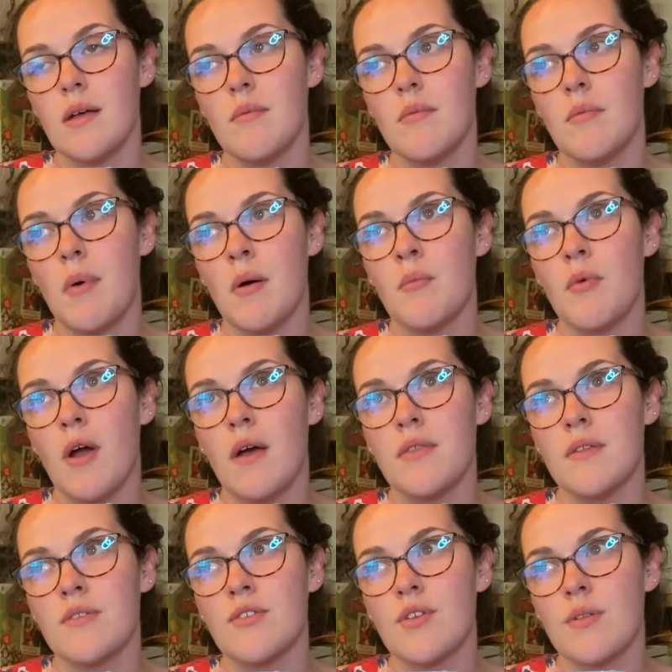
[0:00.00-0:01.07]
Bone broth
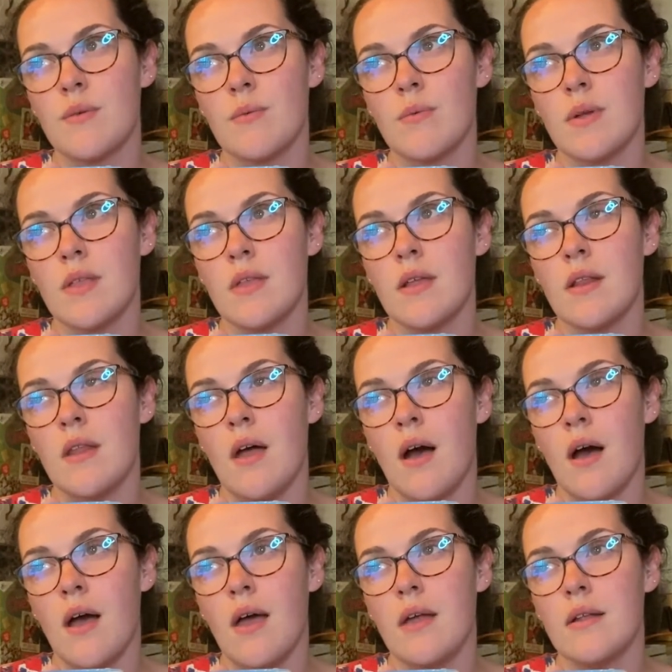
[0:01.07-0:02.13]
is just really
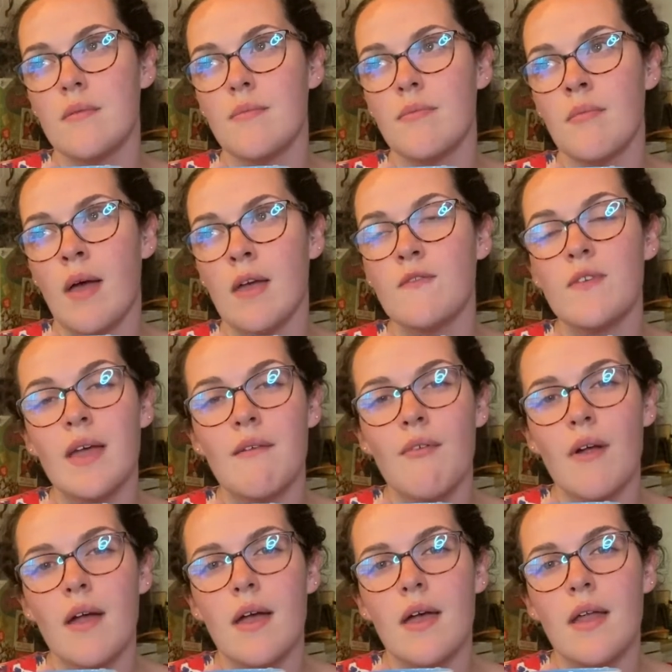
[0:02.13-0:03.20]
not my
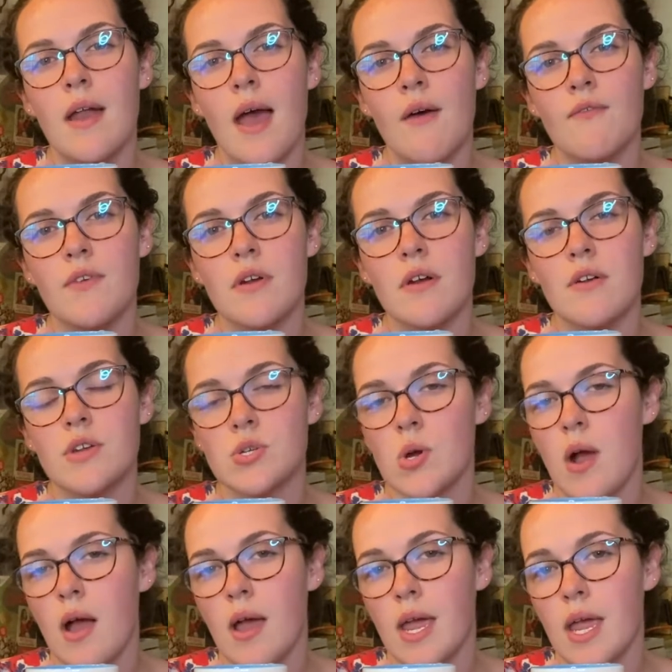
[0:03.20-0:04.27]
favorite. And after
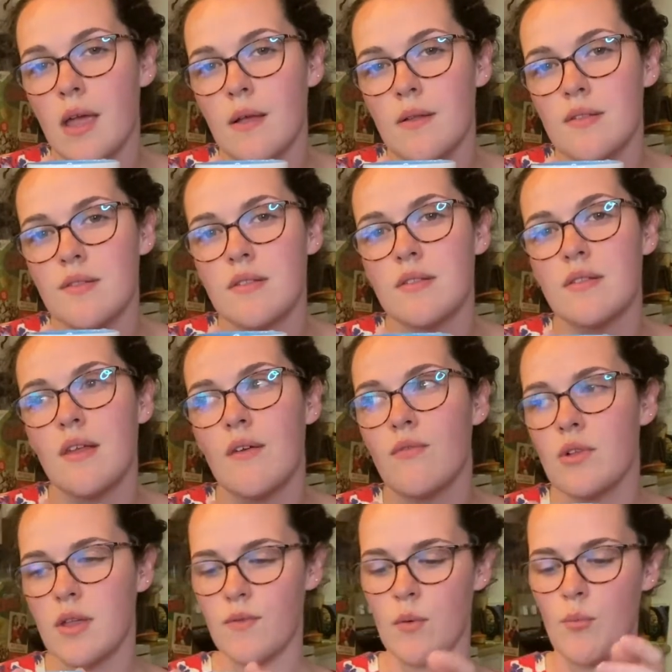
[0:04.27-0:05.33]
trying
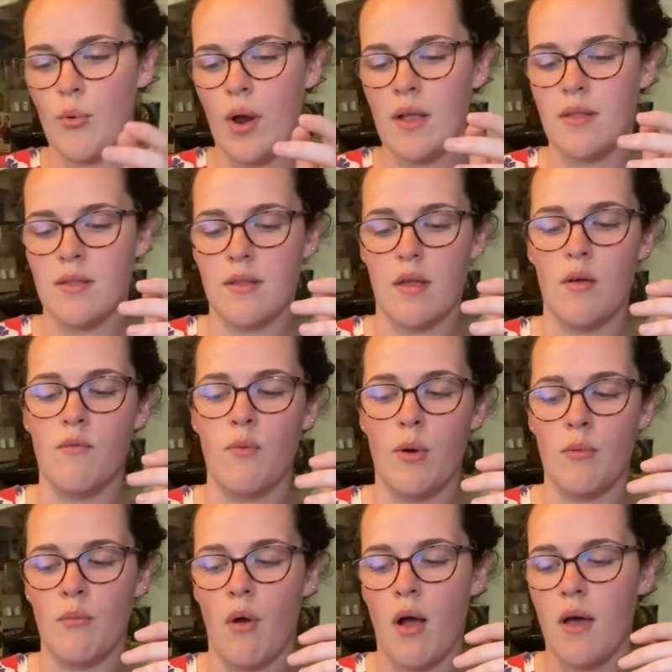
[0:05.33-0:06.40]
several different brands of
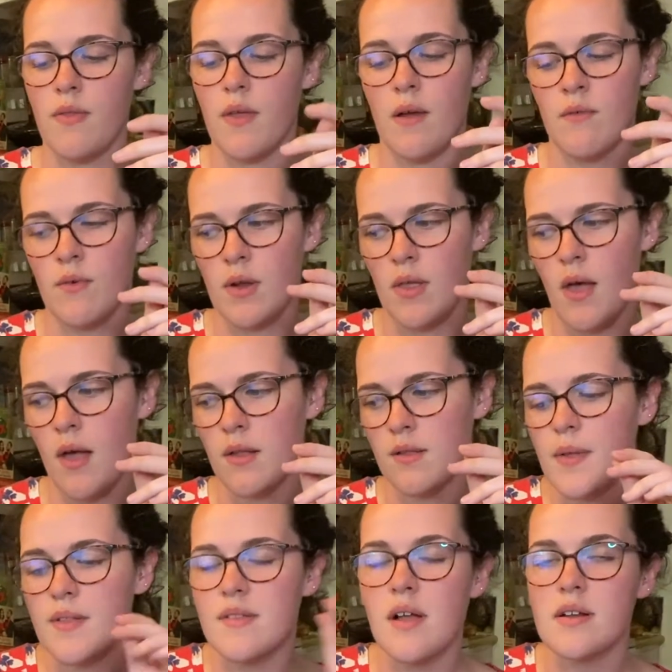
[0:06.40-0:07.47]
bone broth, I've
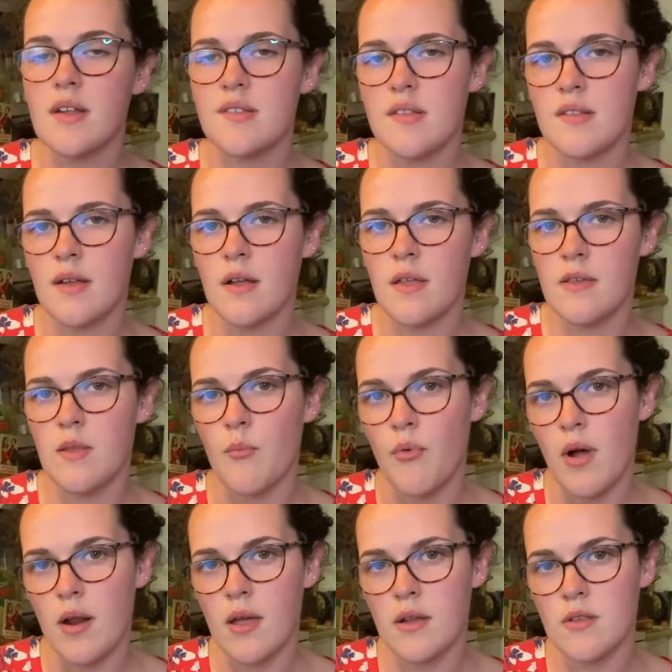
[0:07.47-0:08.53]
realized it's not necessarily the
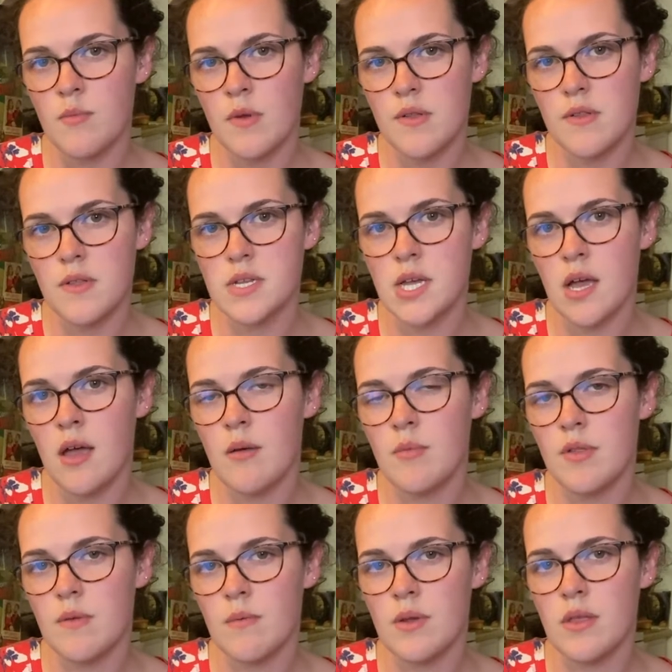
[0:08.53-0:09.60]
product most of the time.
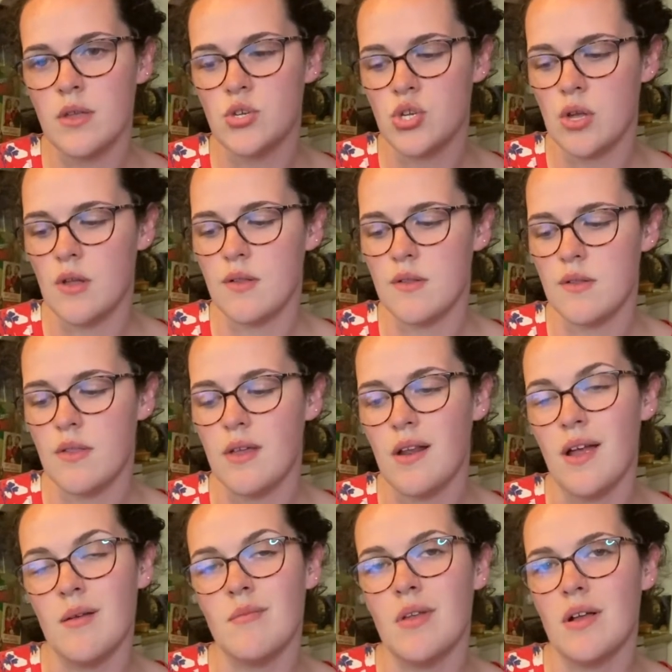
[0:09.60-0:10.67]
It's really just that
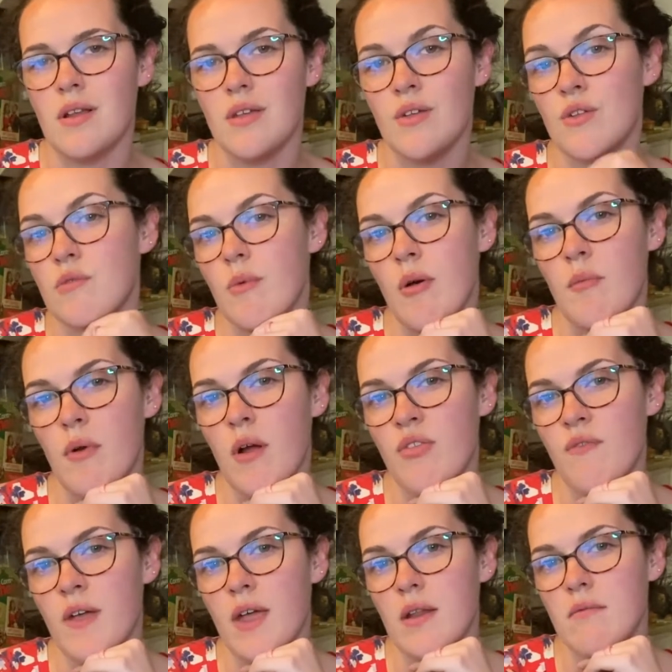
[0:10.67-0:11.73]
I'm not a huge bone
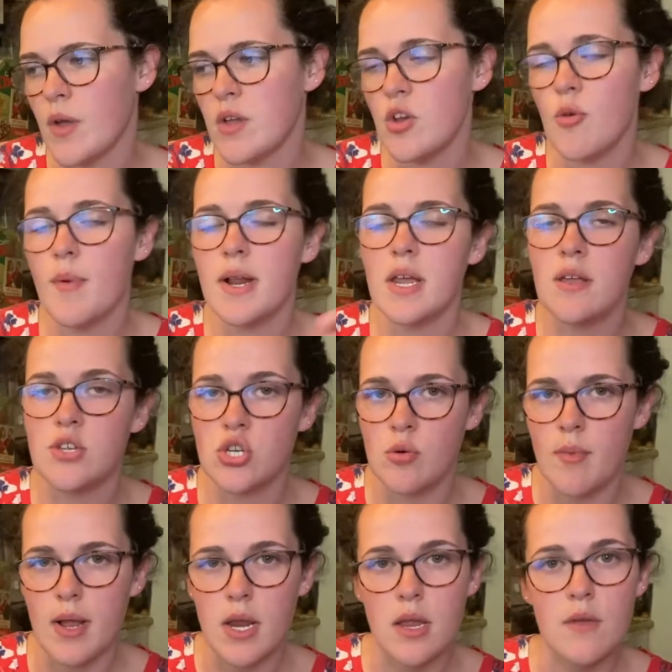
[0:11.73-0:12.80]
broth fan. Your money is your
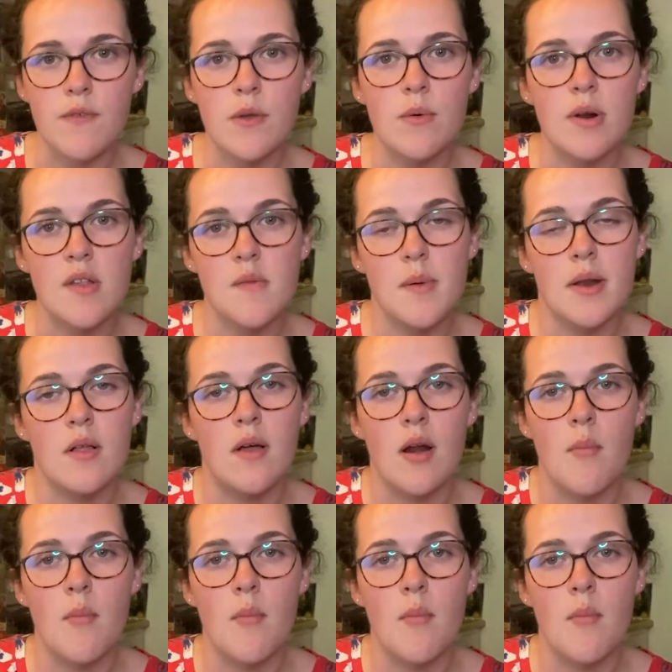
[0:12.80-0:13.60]
money. If you want to spend a lot on